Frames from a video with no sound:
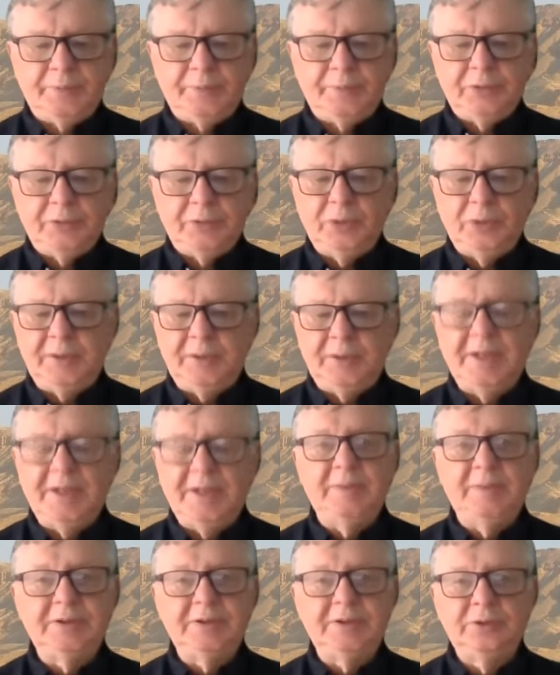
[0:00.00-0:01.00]
who
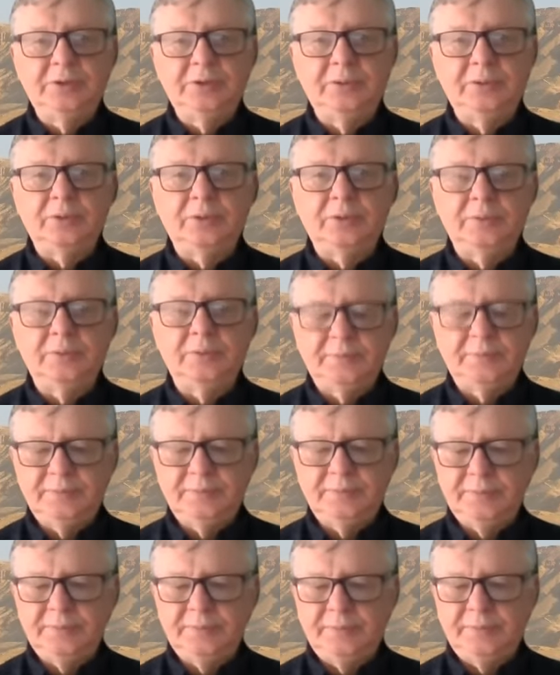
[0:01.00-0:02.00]
became his guru.
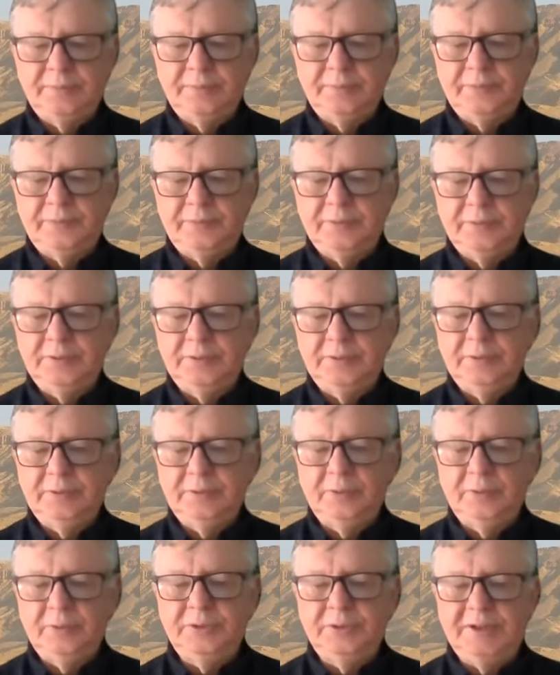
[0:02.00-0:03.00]

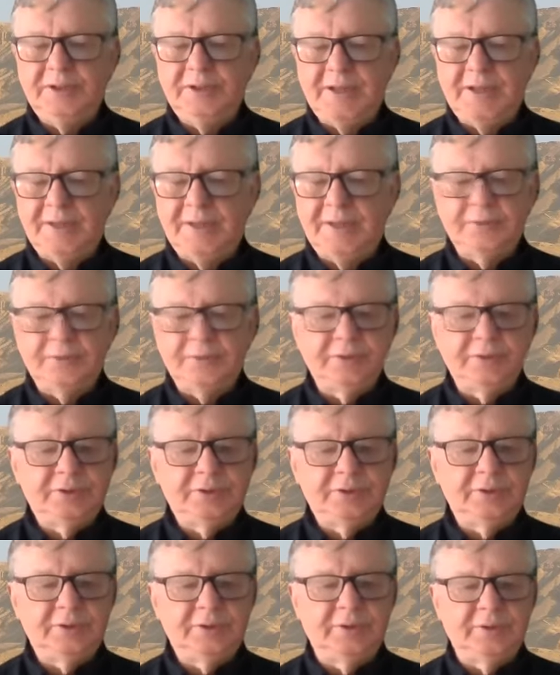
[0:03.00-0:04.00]
Under the
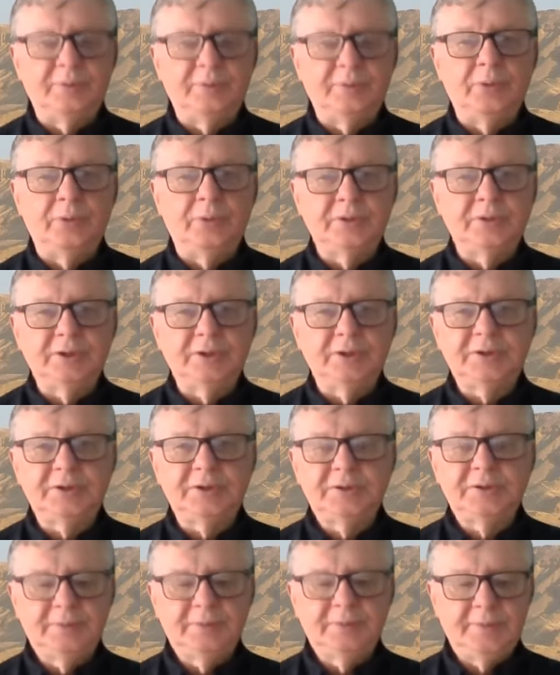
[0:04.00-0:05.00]
guidance of Ammonius,
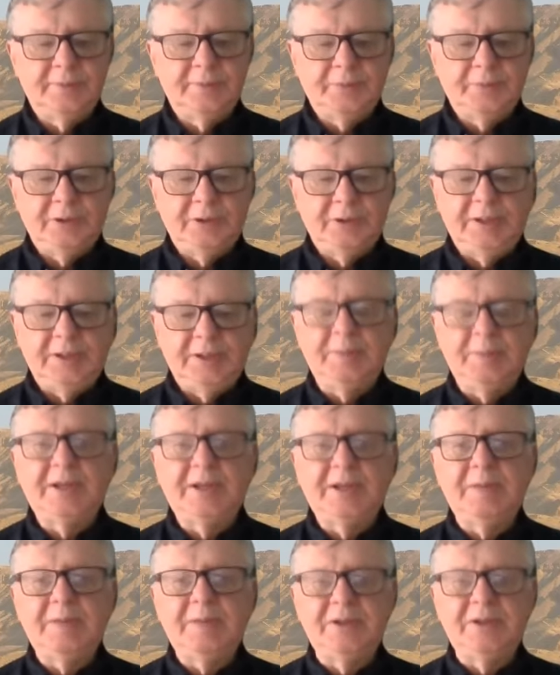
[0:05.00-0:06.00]
he
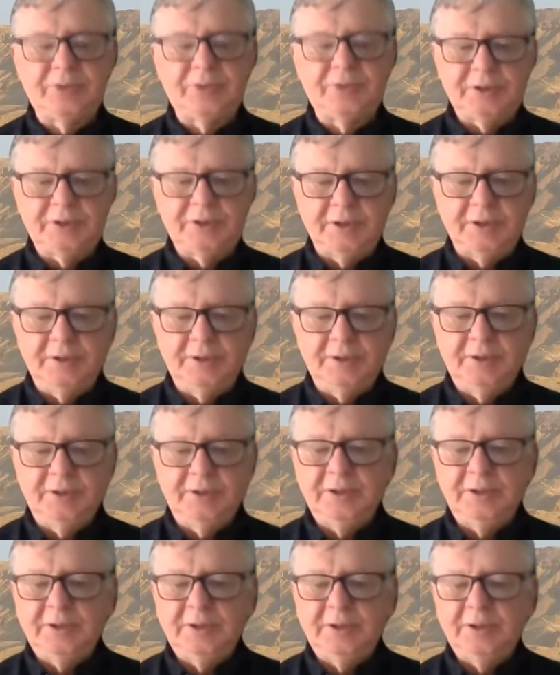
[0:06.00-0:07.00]
became interested
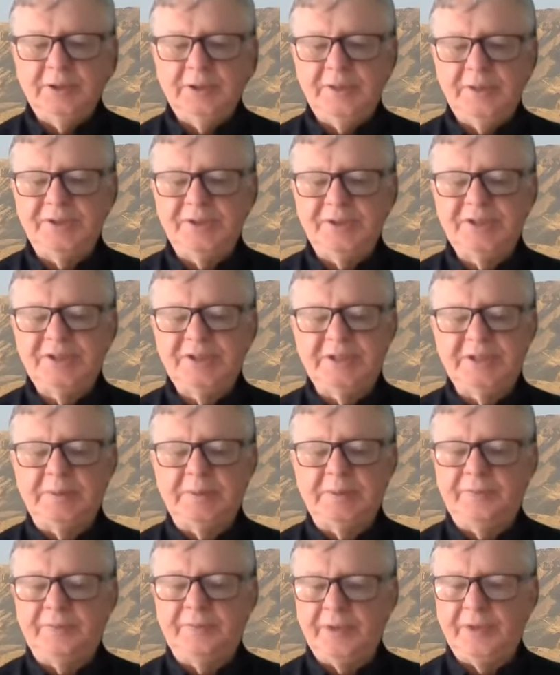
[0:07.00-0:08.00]
in the
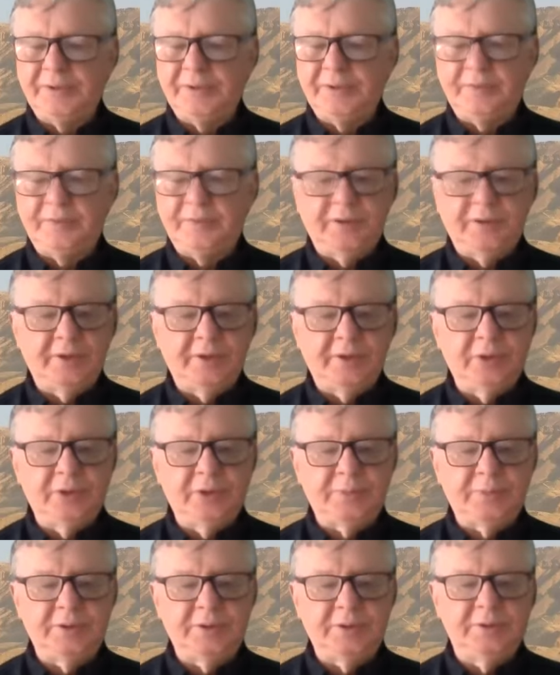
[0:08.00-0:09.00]
system of philosophy
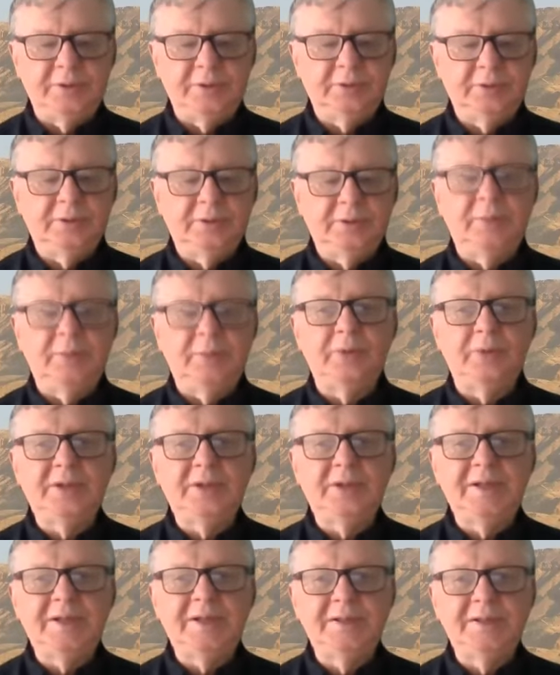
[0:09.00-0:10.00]
adopted among
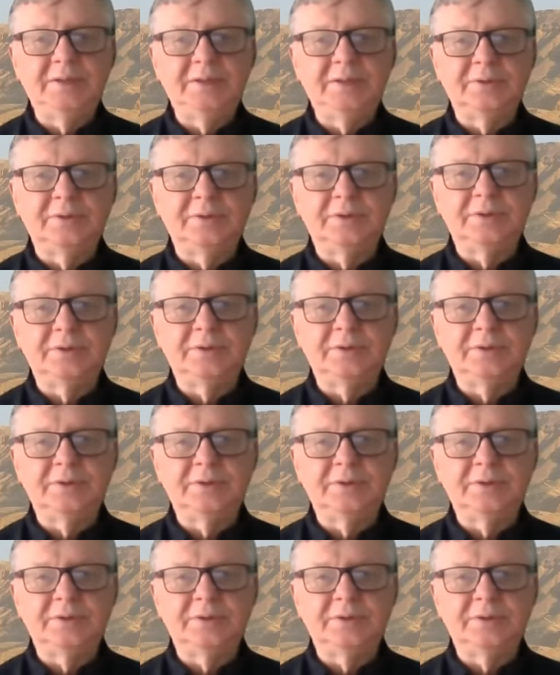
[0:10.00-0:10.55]
the Indians.